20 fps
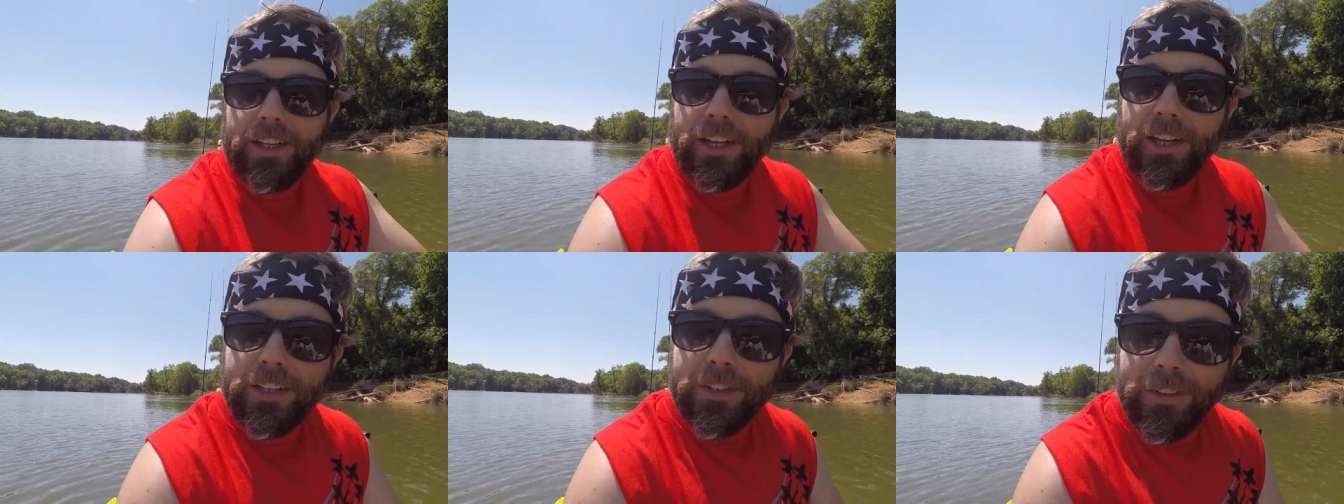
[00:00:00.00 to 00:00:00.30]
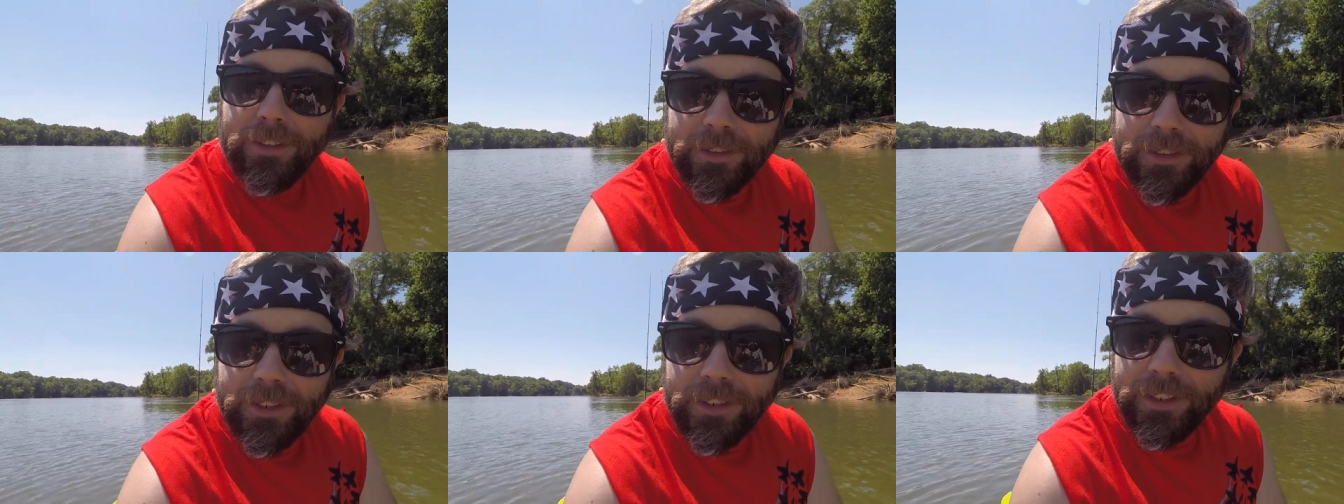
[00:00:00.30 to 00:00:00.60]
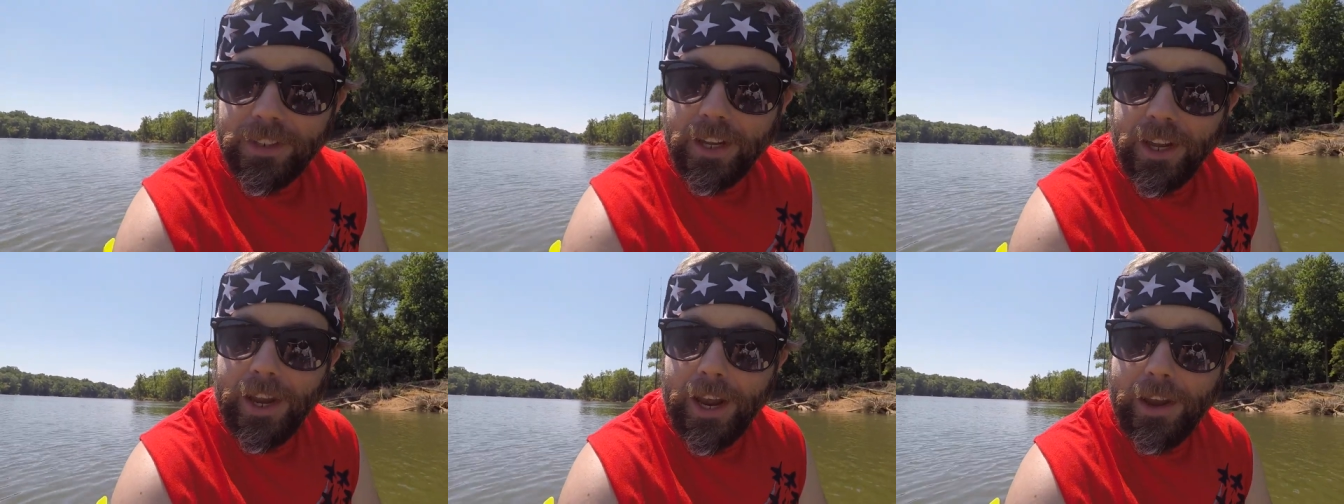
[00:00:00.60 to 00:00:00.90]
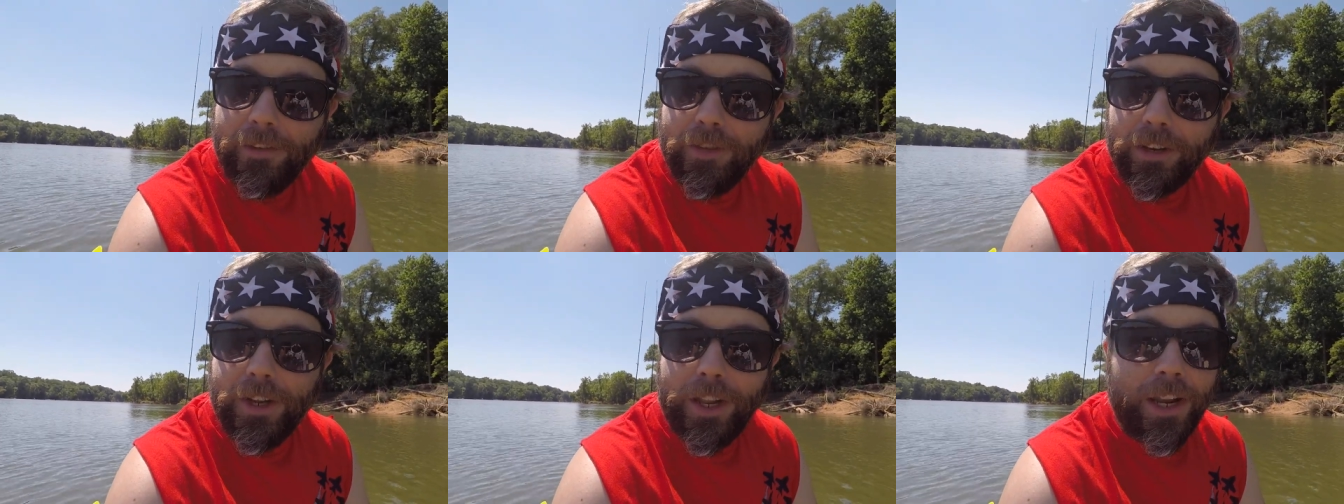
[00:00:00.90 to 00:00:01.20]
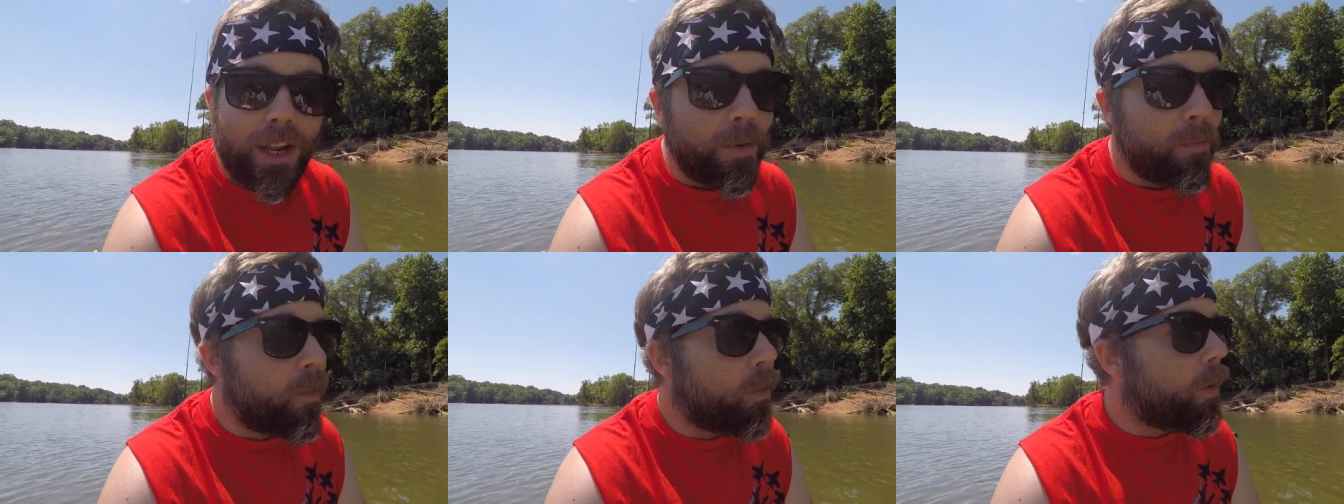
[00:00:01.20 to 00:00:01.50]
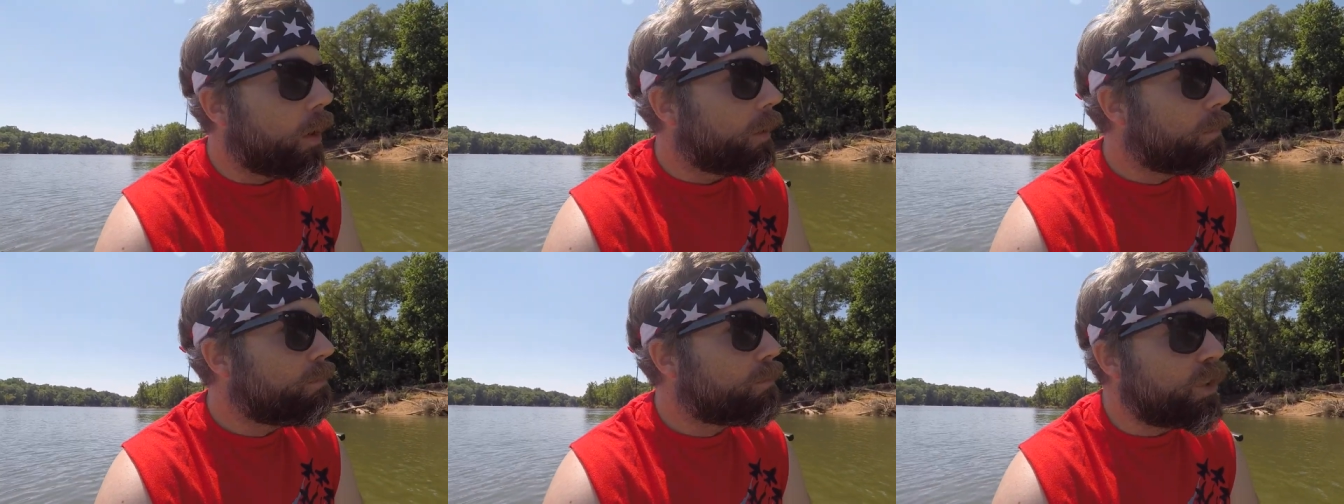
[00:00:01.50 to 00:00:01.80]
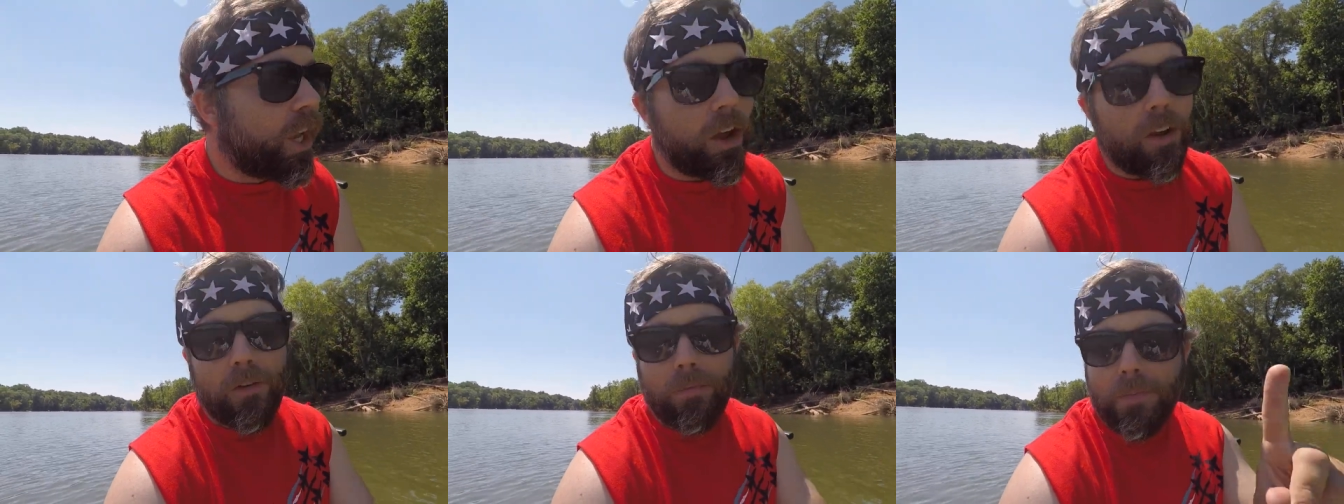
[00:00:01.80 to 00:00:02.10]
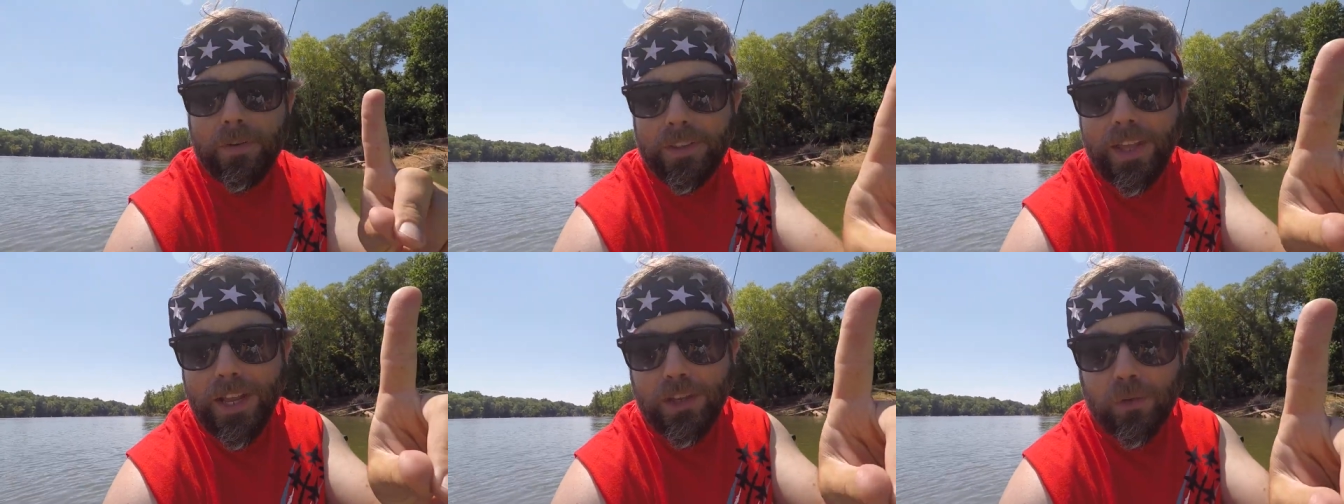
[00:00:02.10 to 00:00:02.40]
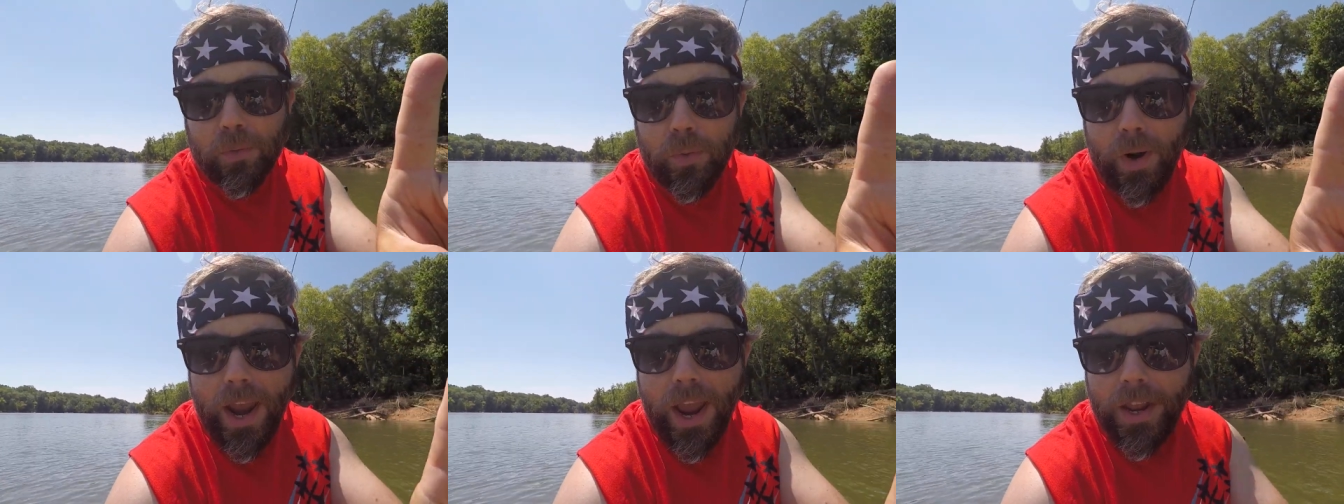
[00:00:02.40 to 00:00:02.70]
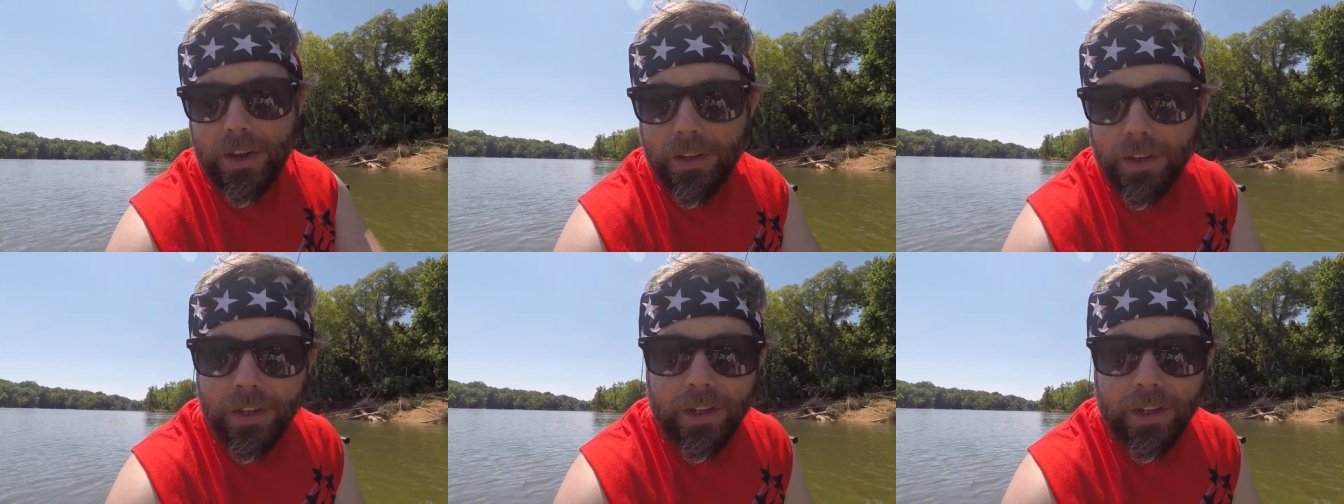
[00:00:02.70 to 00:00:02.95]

I don't have it anymore. So, but that's red,